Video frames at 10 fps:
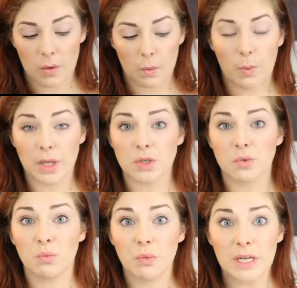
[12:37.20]
which
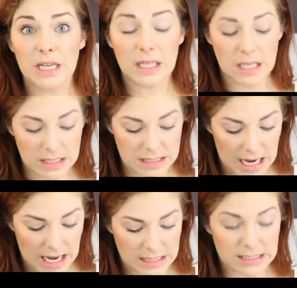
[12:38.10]
really
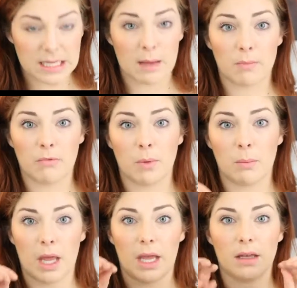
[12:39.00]
takes them from
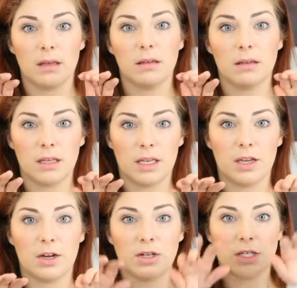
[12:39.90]
like
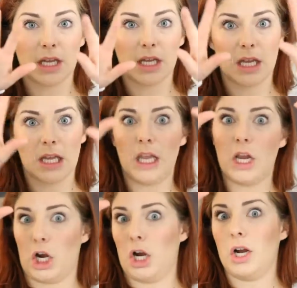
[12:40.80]
here to
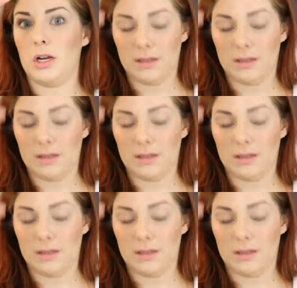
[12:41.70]
here.